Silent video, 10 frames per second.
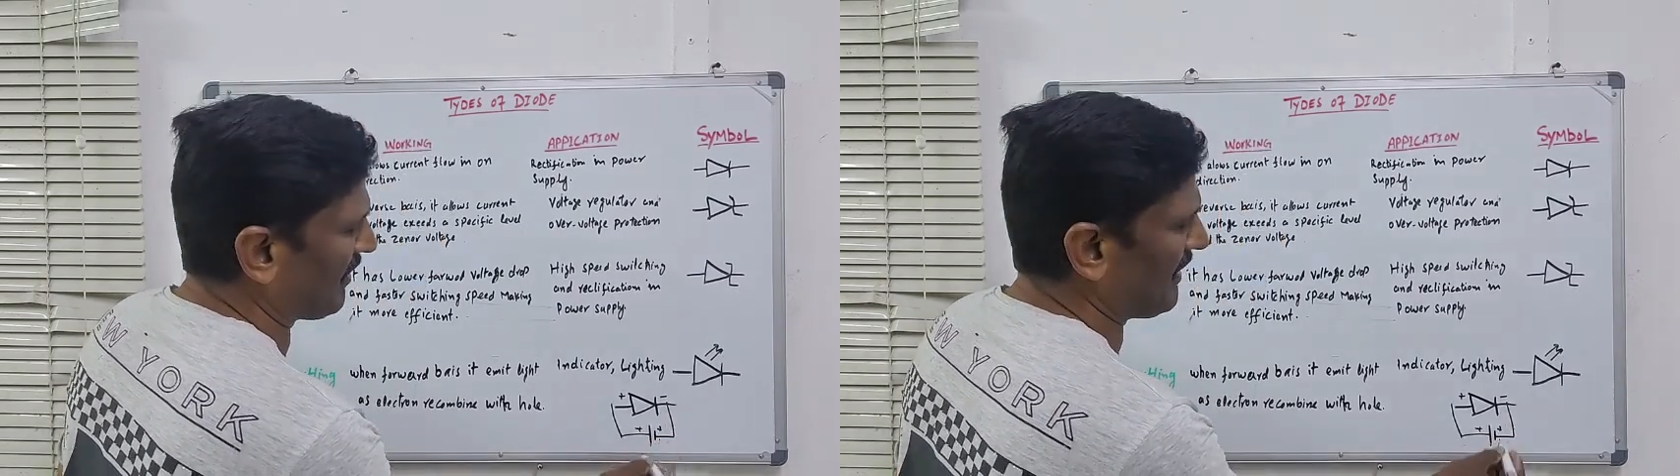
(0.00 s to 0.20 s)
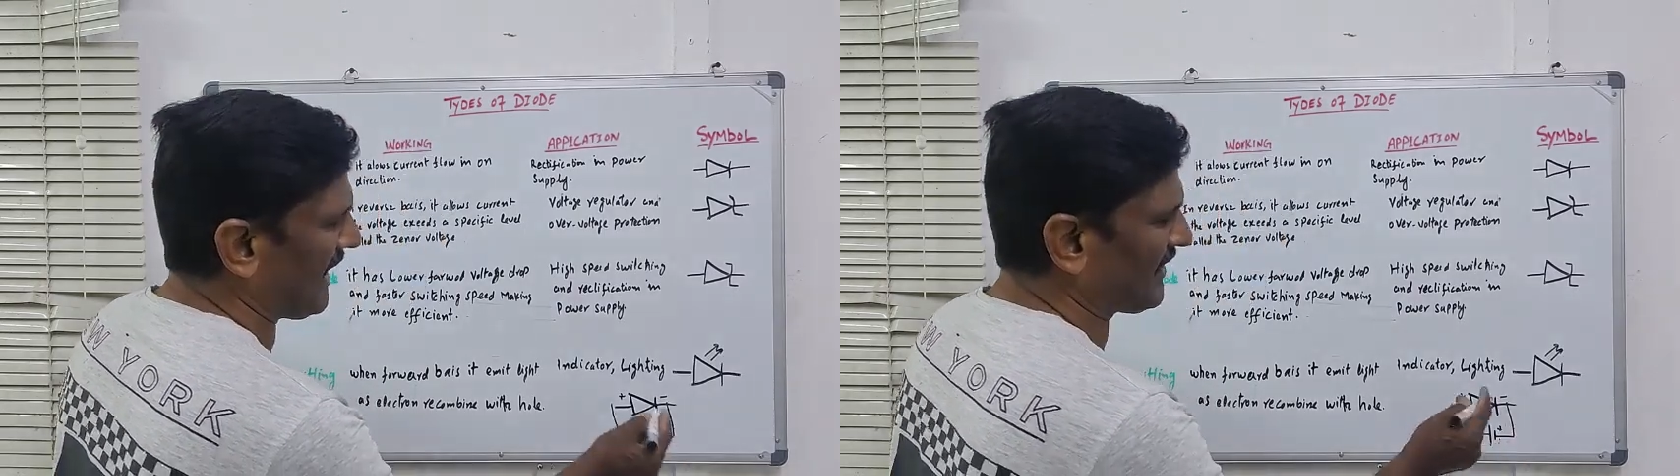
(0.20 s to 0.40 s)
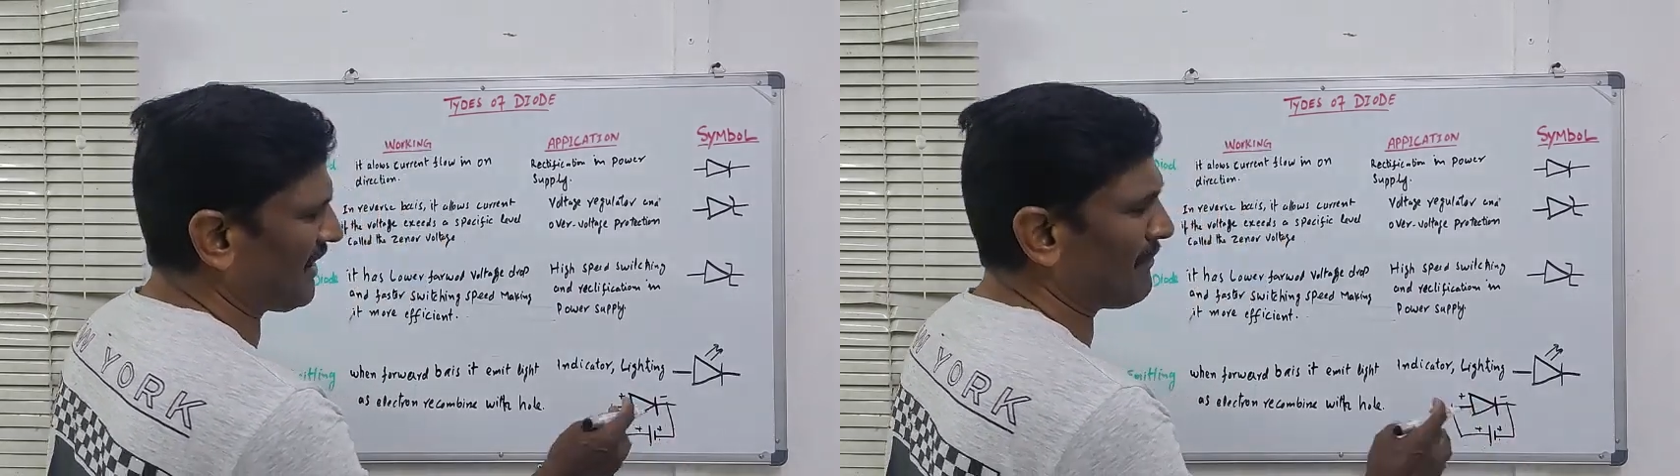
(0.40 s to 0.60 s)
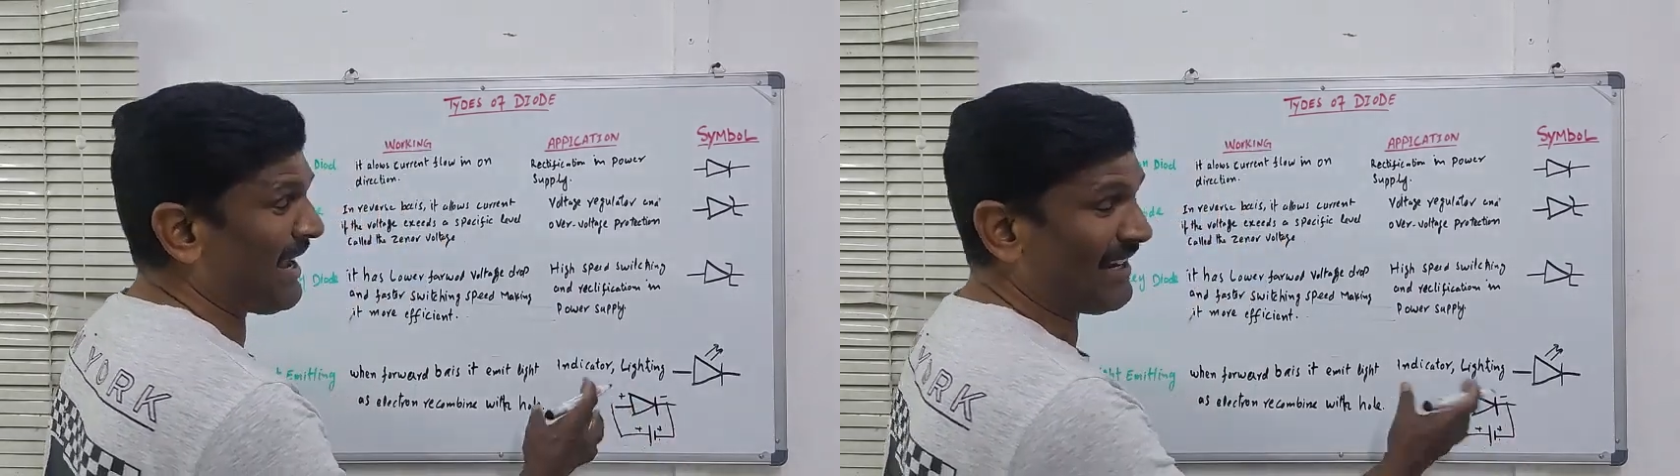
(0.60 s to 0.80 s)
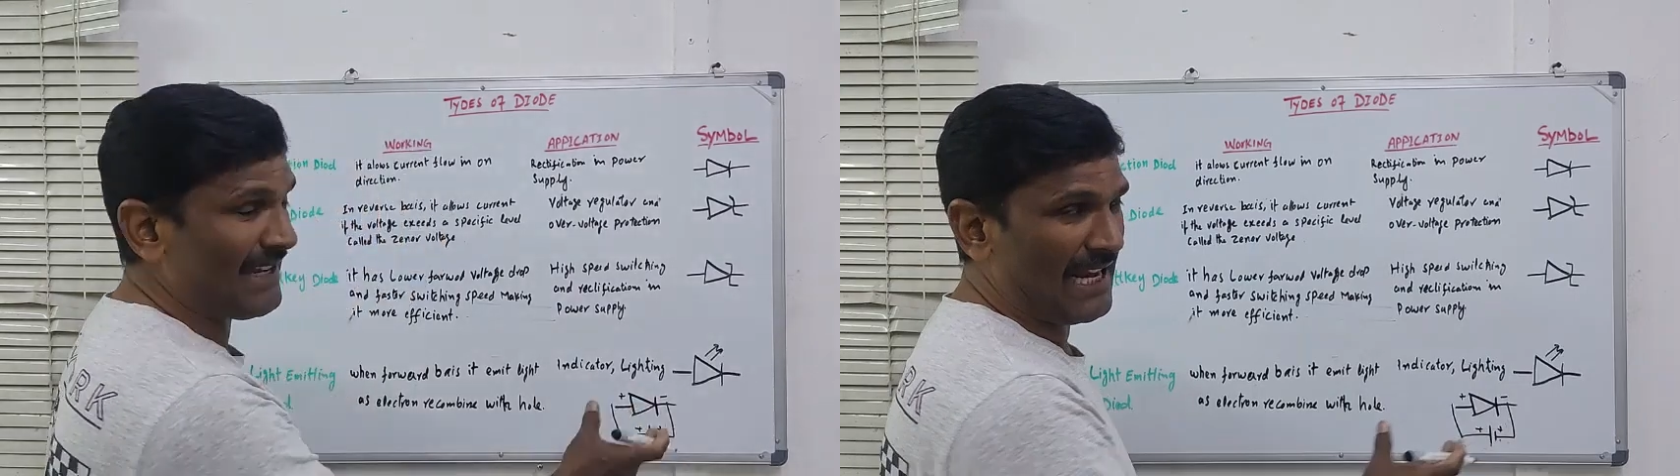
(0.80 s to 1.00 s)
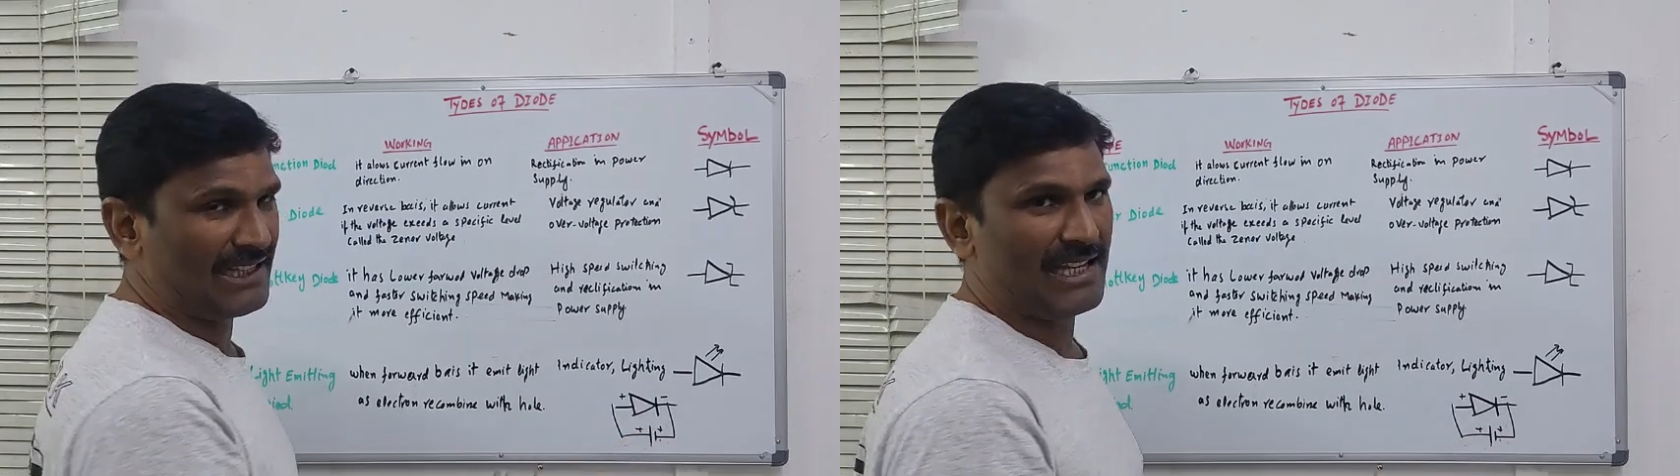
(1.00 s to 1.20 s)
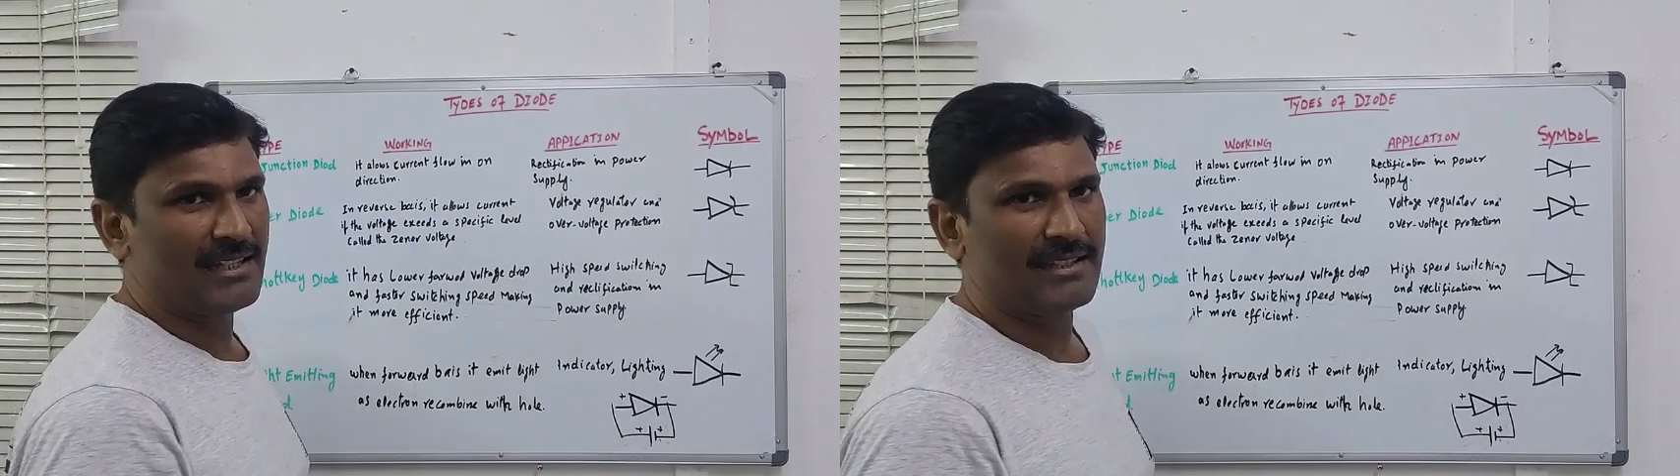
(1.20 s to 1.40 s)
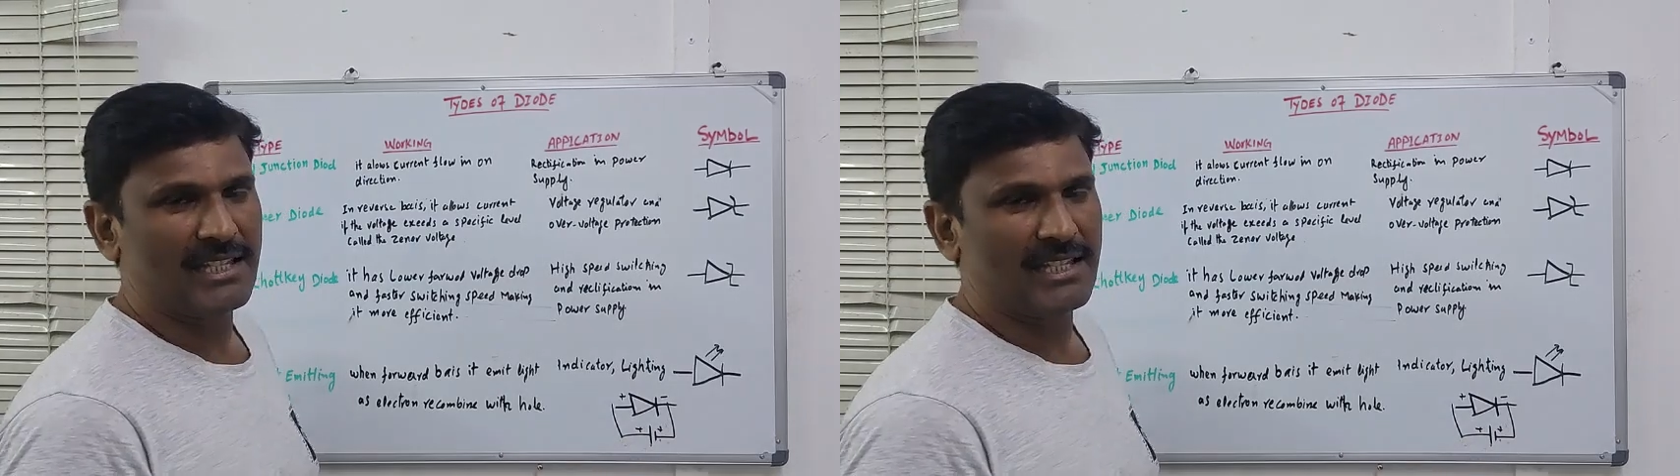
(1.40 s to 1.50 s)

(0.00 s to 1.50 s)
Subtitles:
connection make like this,